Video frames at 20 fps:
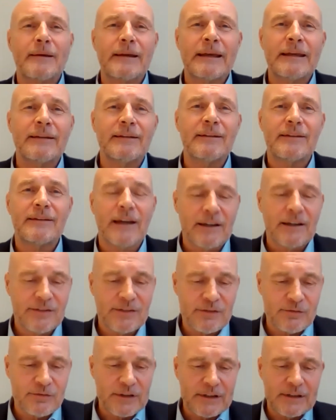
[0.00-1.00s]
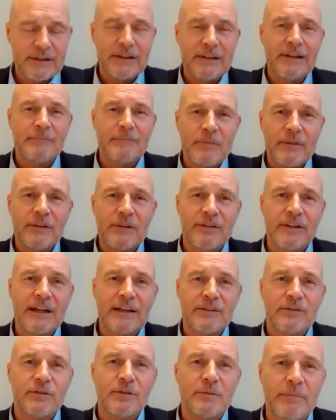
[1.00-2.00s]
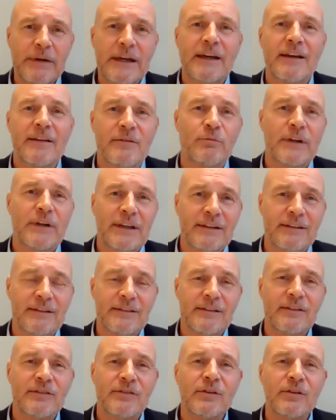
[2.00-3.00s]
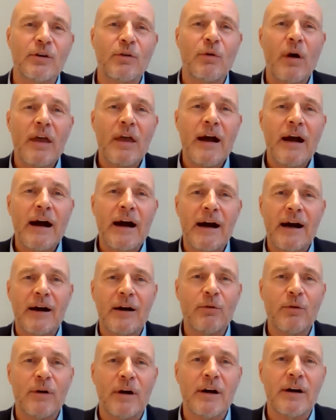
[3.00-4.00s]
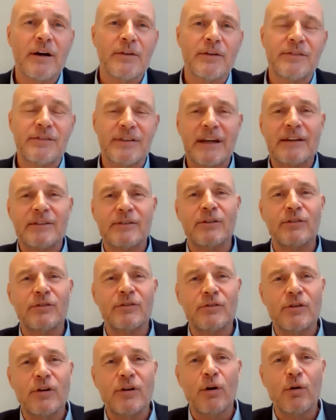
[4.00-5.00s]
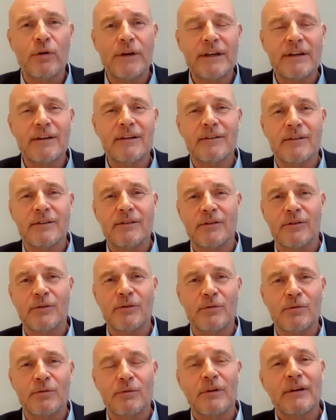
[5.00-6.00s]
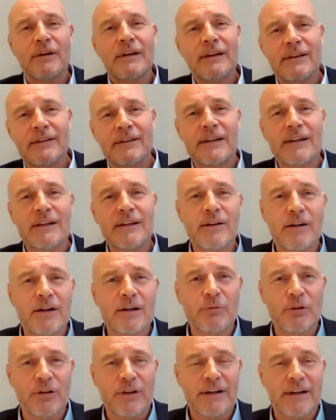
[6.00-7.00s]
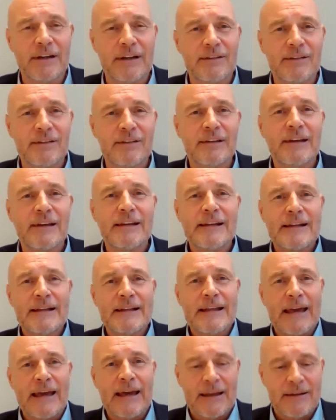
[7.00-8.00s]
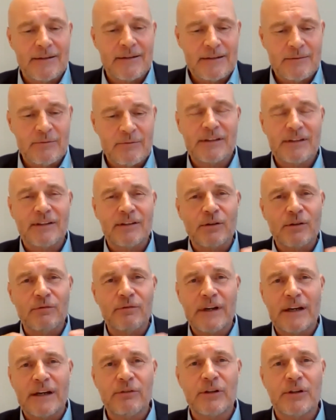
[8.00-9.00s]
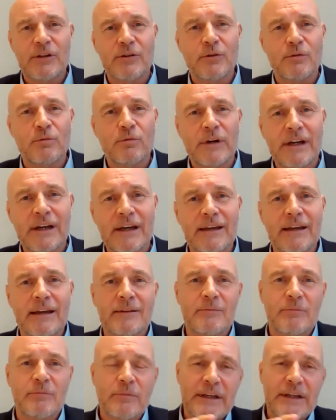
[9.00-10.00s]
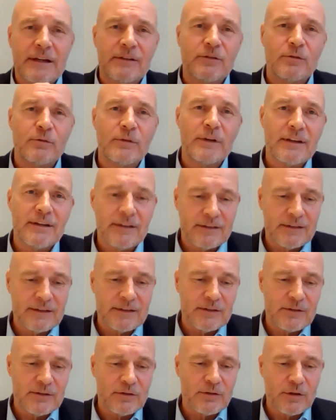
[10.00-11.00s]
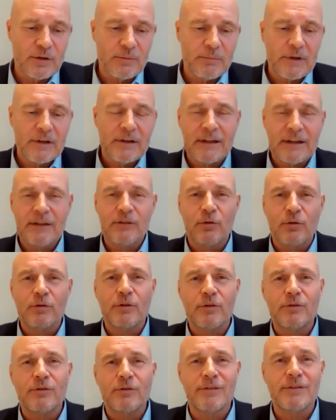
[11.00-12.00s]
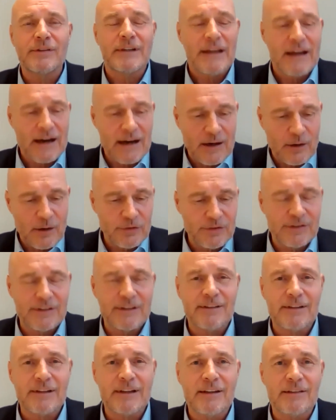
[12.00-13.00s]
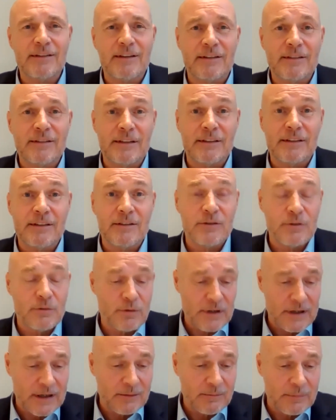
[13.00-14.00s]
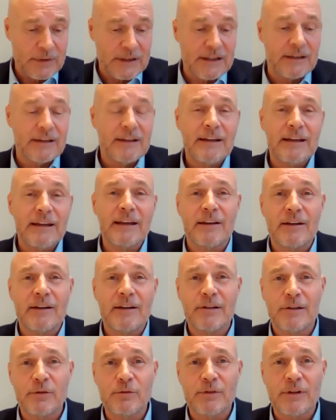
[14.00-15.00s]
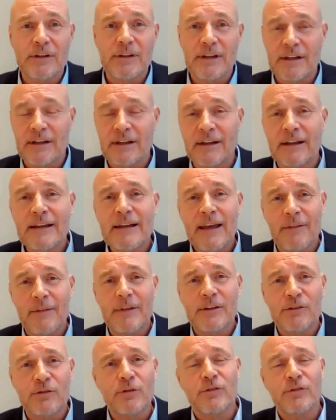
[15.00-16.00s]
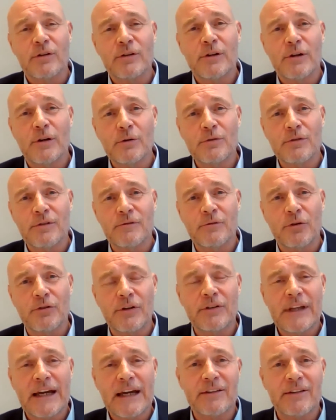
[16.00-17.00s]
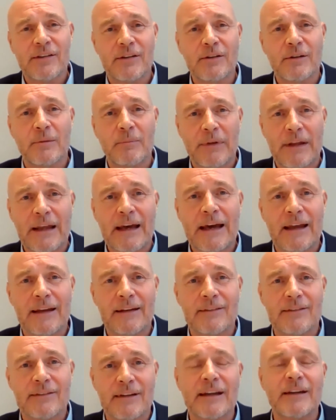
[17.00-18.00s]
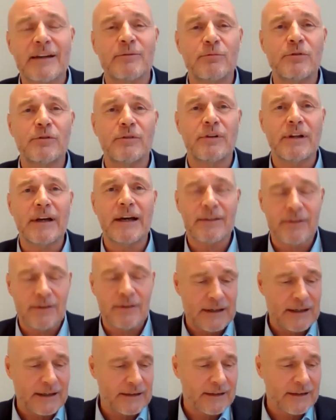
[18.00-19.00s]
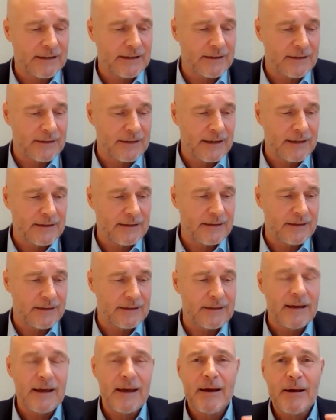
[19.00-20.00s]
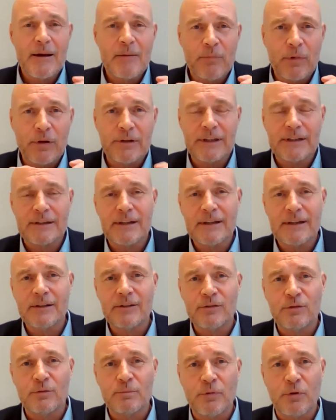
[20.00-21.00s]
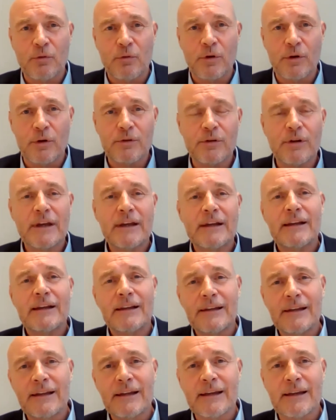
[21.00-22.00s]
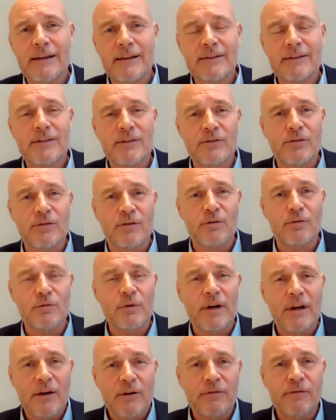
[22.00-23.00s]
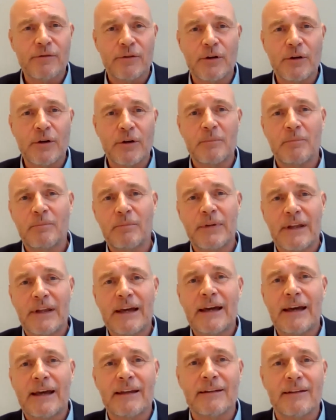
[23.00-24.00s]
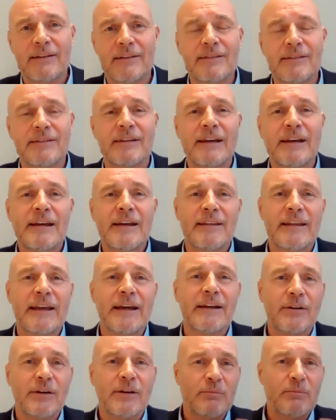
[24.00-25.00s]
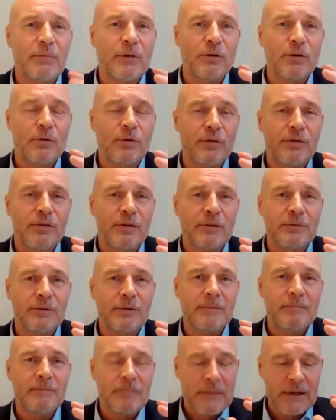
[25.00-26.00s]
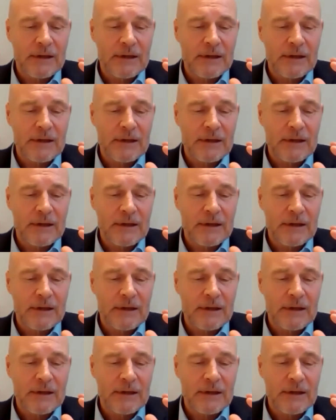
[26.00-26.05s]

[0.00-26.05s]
industrial sector pathways. So how are the sectors going to decarbonize? And this is a very good way, and we are doing this in Europe in order to see how CCS and CCU can be included here. And this also goes for the national plans. And I would like to highlight again the political support linked to firm plans that are both on